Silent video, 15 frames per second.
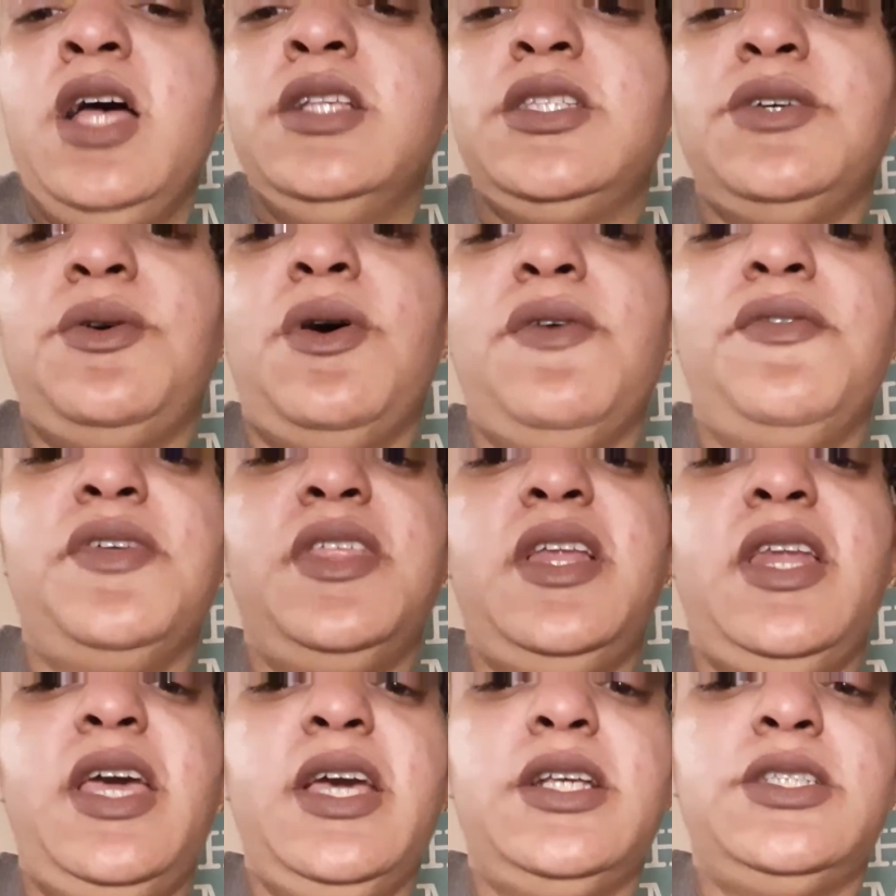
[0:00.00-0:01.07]
So over the
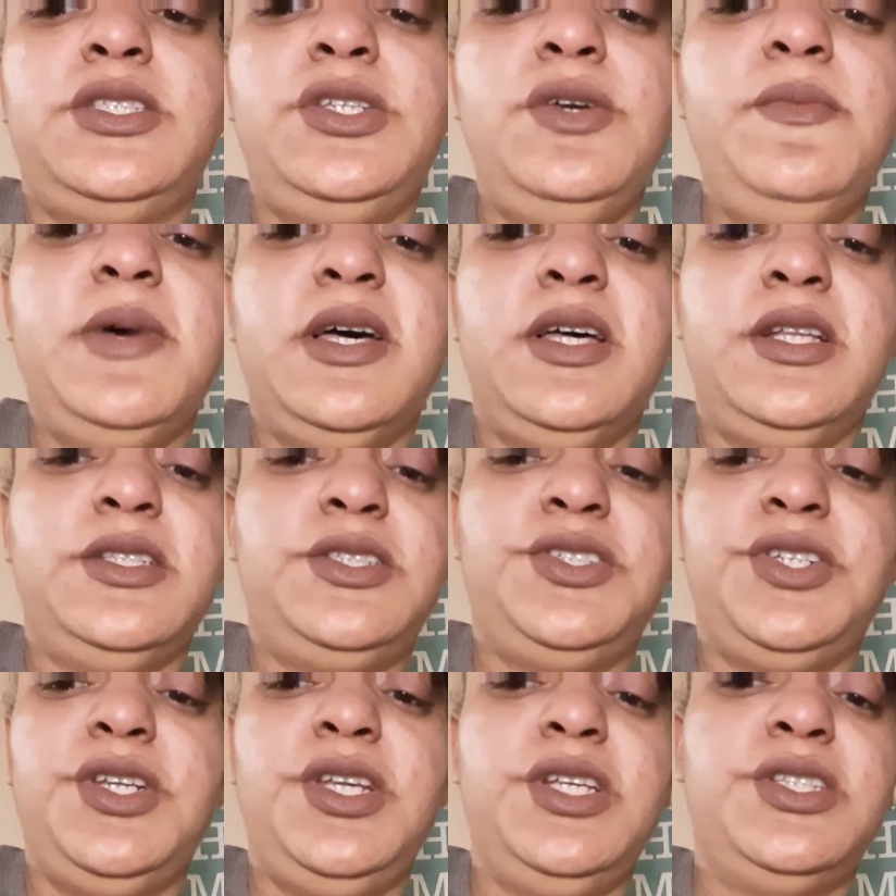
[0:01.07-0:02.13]
next 2 months,
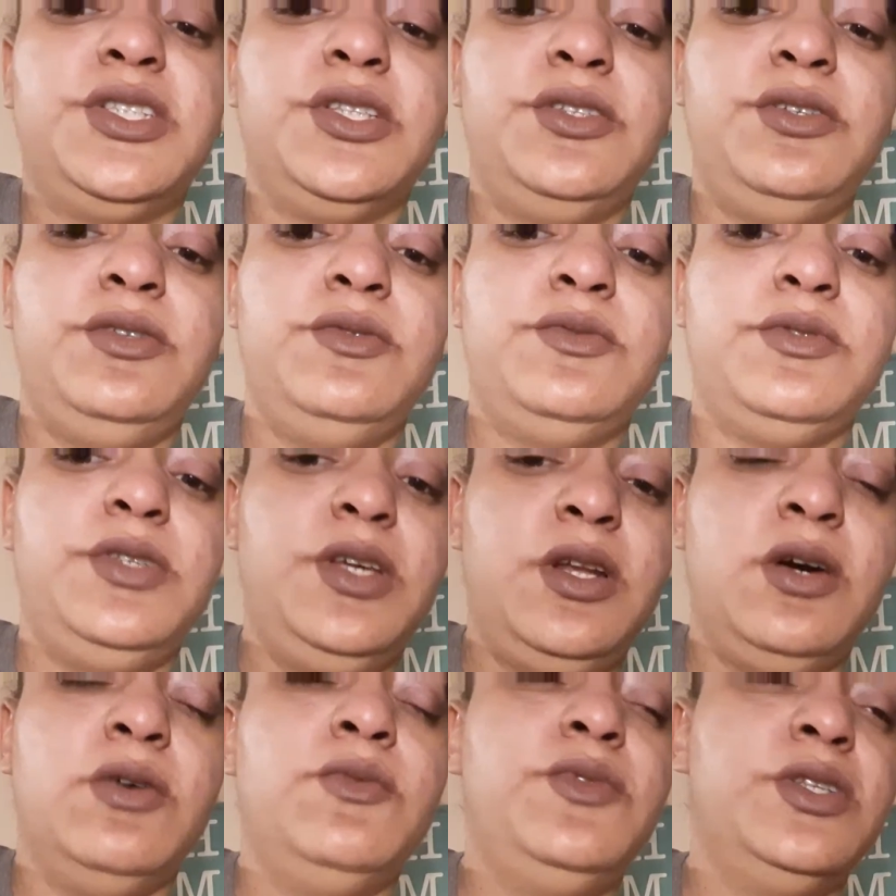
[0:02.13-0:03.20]
she needs to lose,
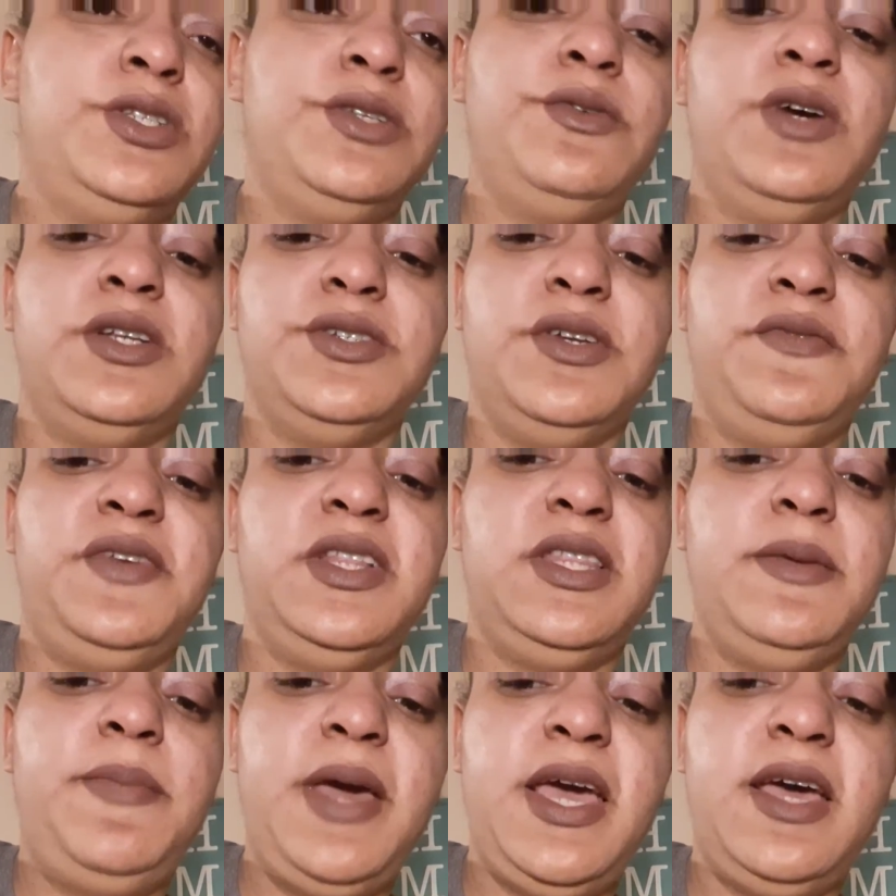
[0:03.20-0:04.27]
the
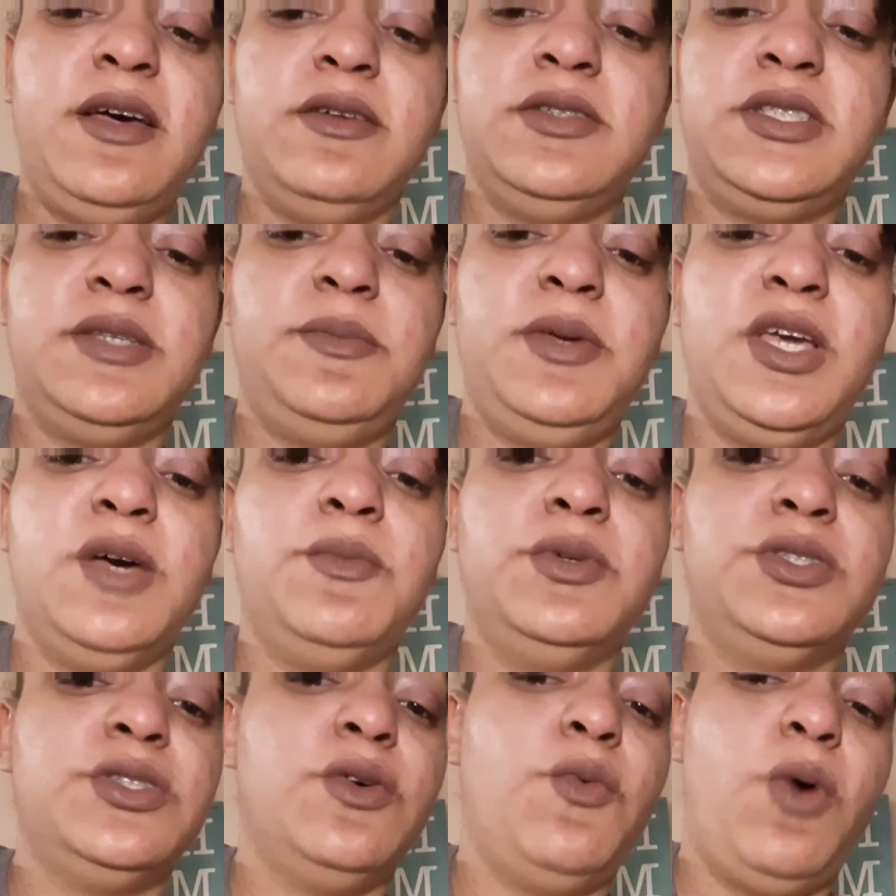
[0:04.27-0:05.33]
250 pounds to be able
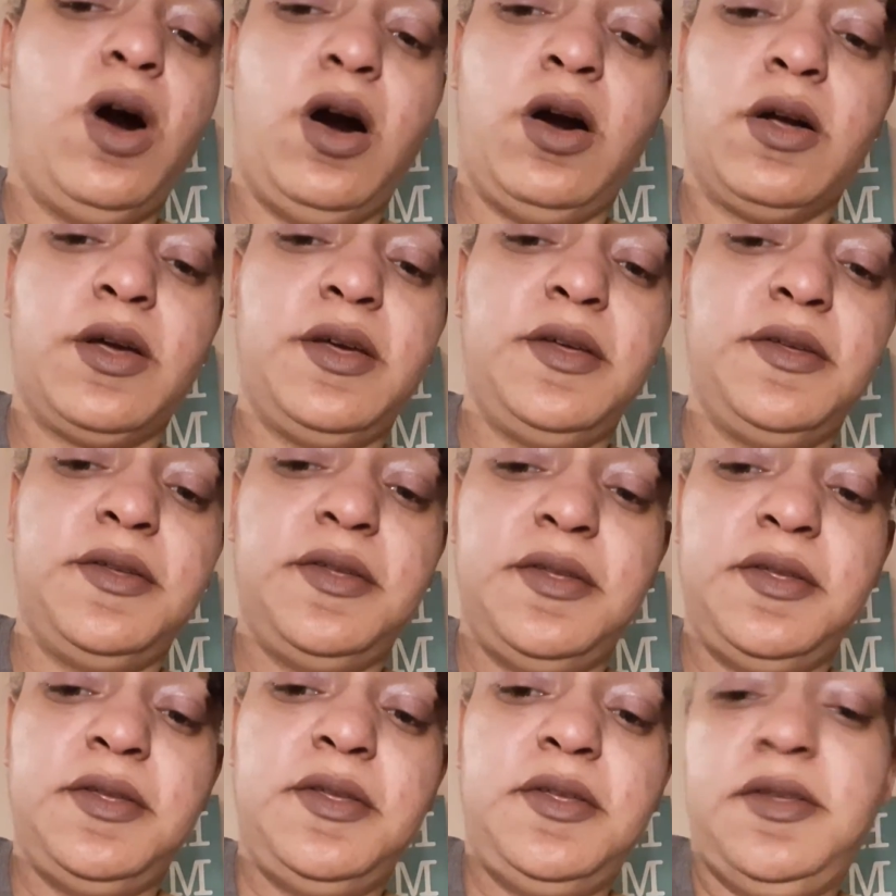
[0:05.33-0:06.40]
to walk
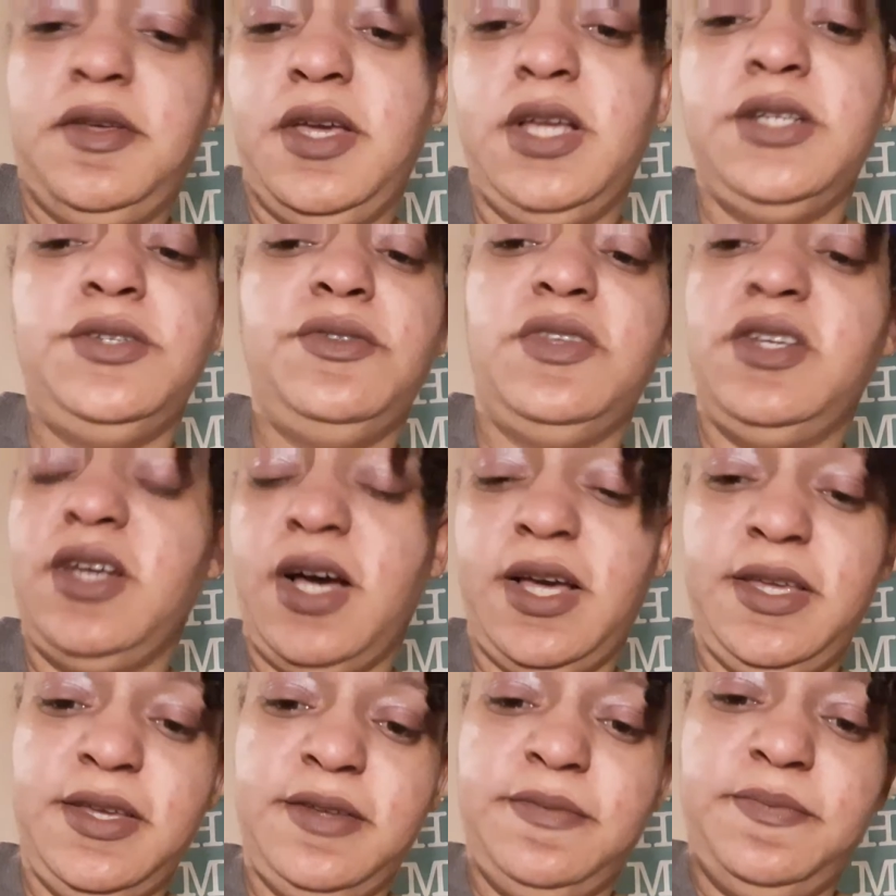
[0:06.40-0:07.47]
and do the
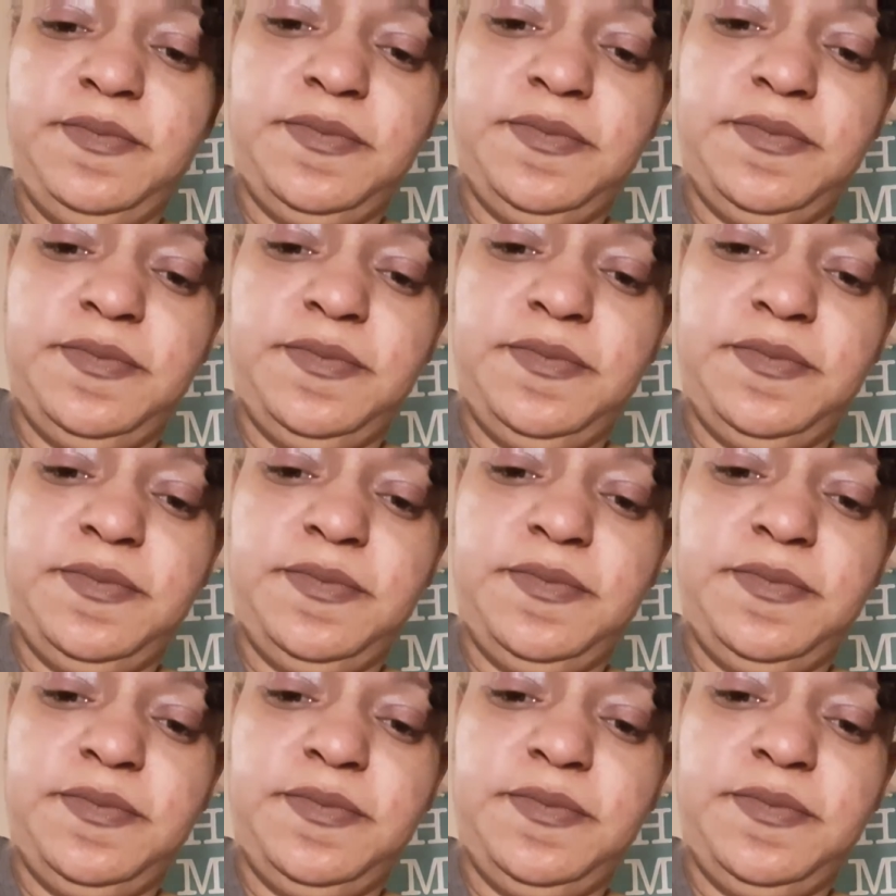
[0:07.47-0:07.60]
diet.